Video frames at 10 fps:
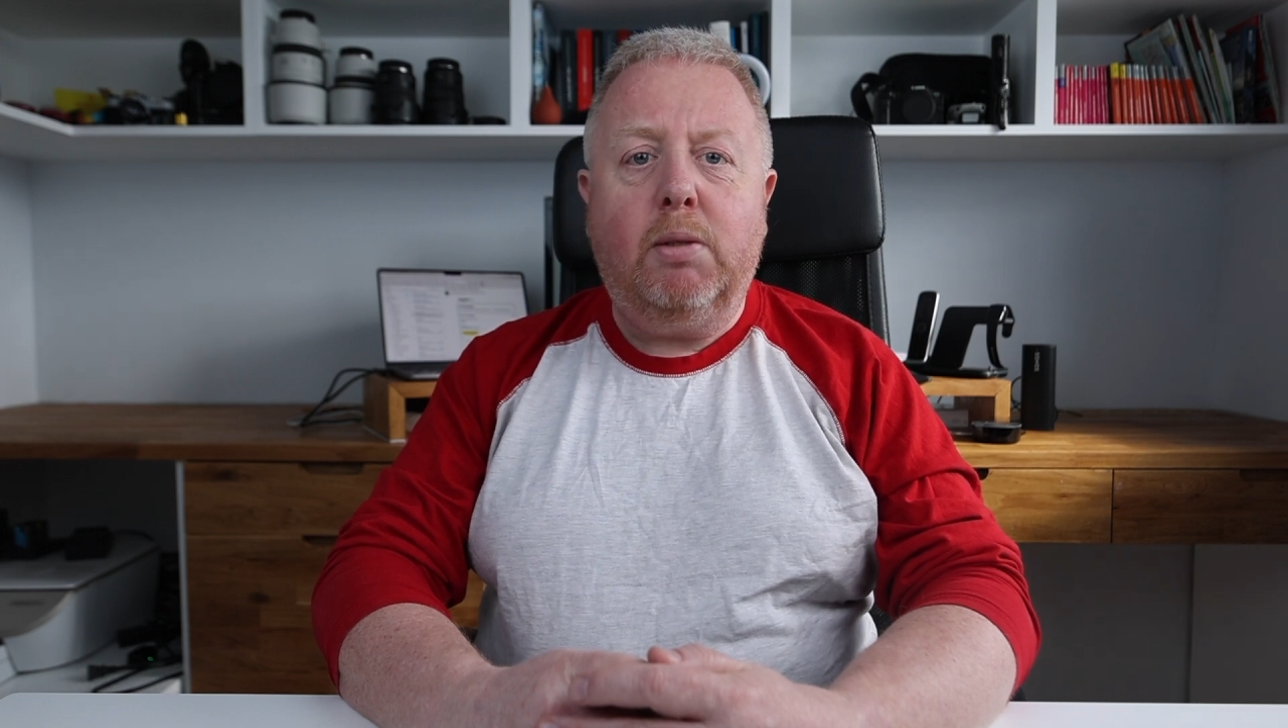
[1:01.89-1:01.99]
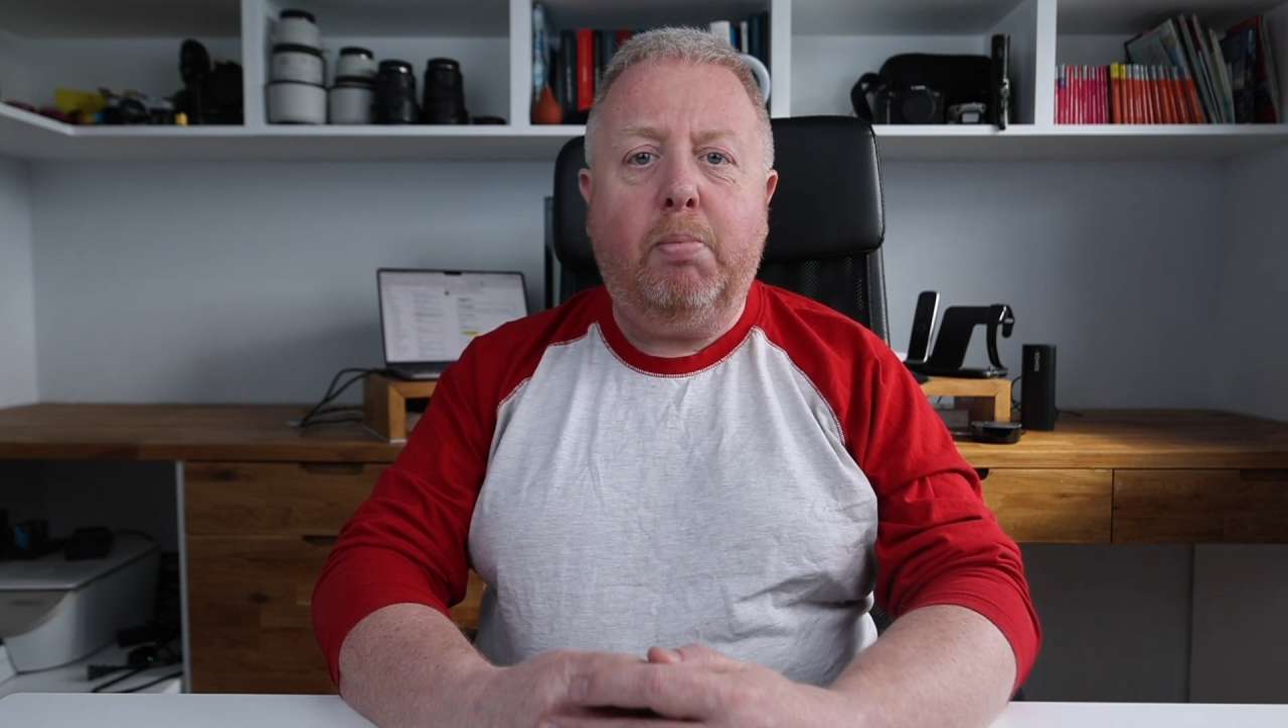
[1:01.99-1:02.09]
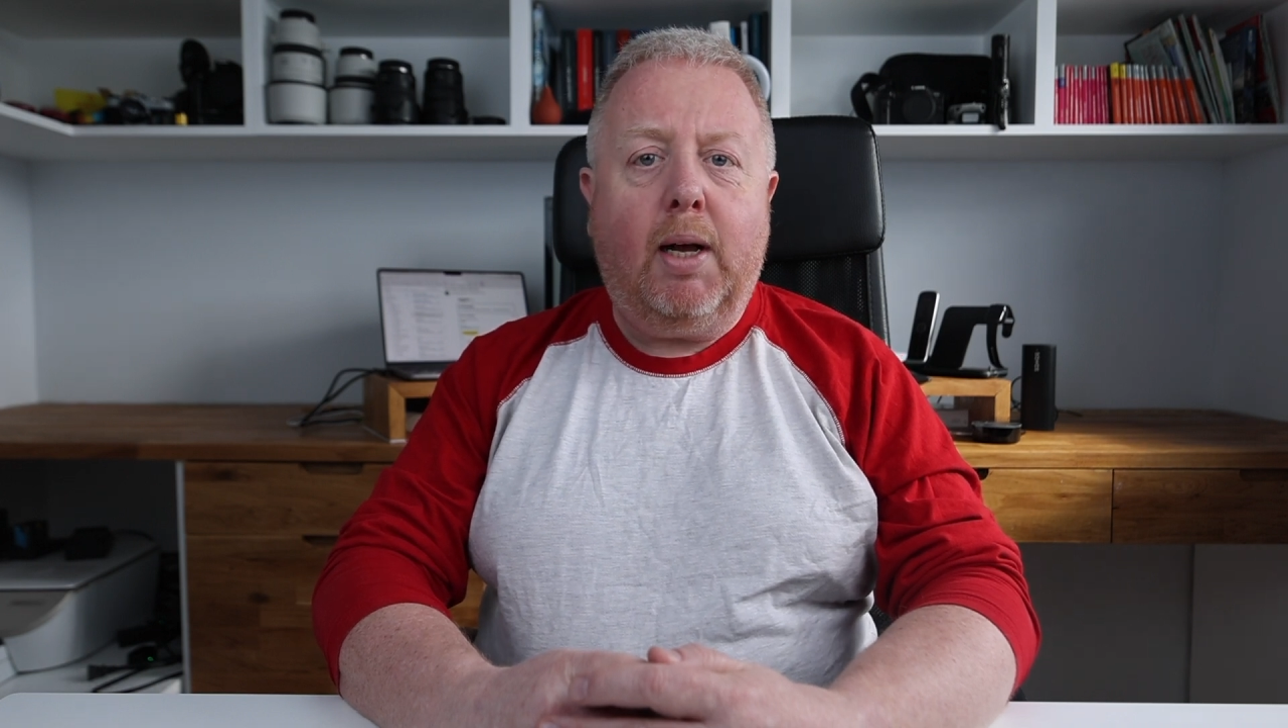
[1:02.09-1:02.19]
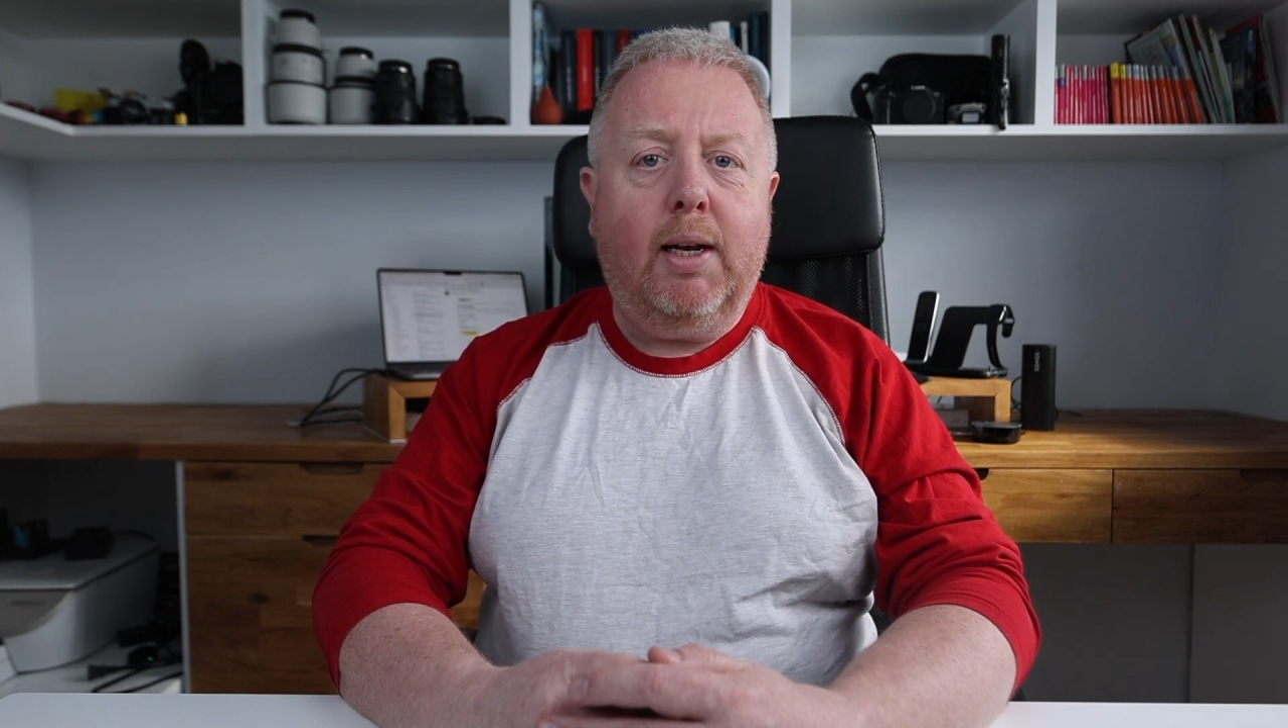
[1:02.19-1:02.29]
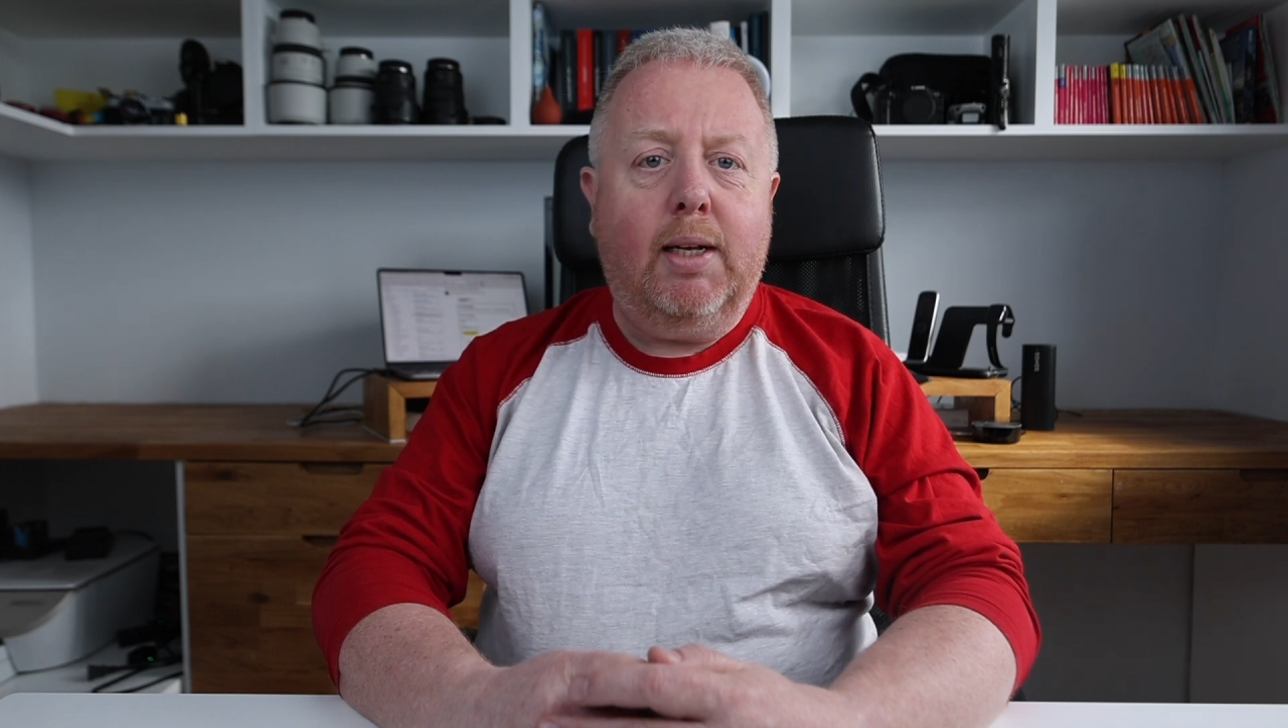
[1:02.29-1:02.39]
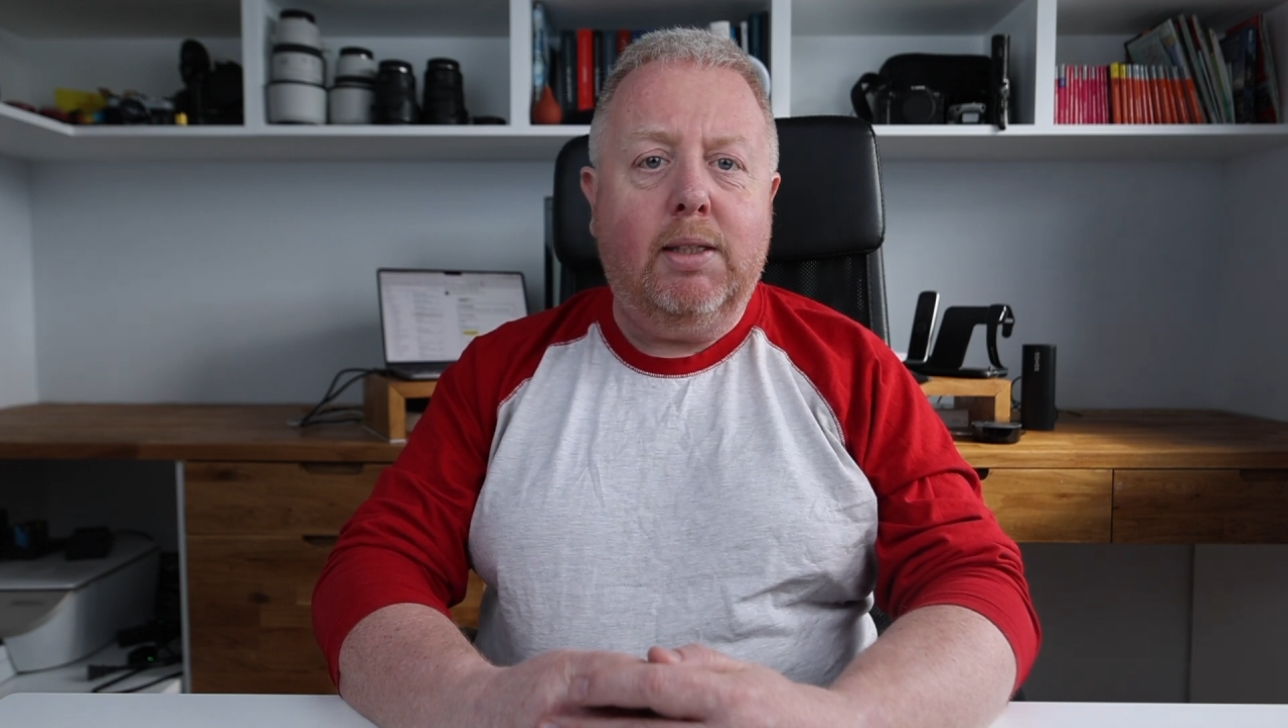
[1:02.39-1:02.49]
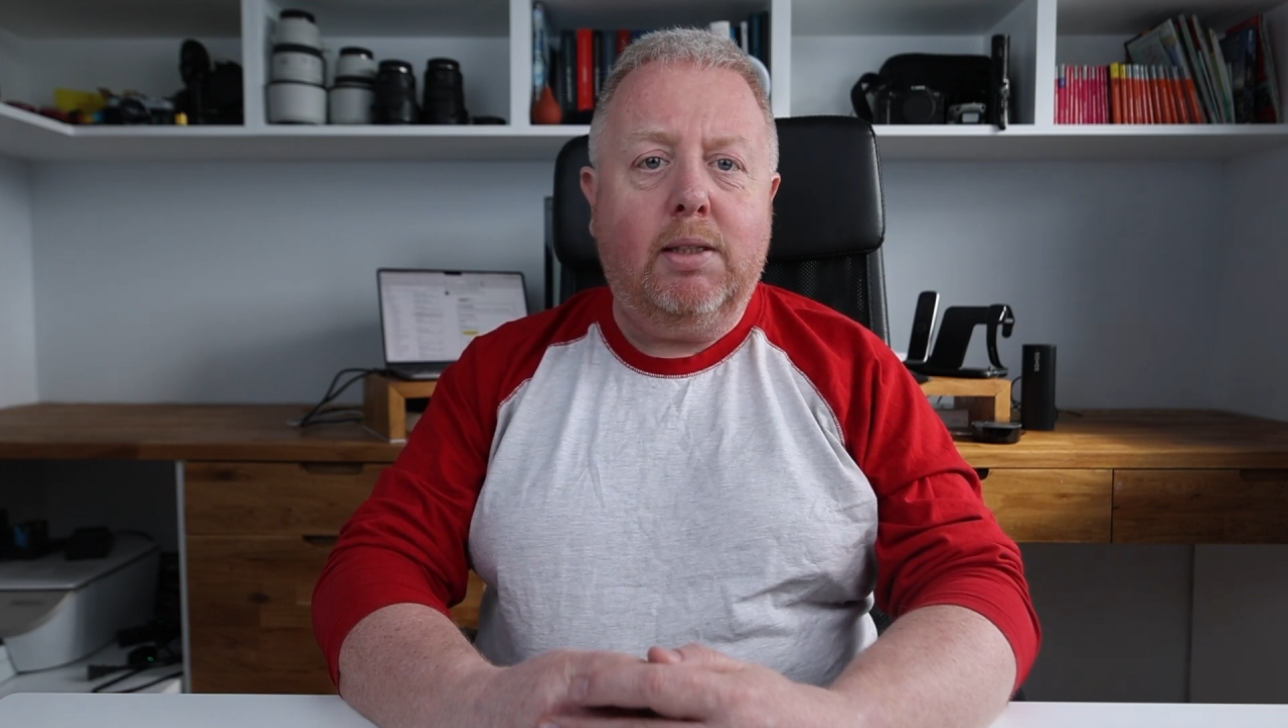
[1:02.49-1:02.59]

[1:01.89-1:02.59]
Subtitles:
this plan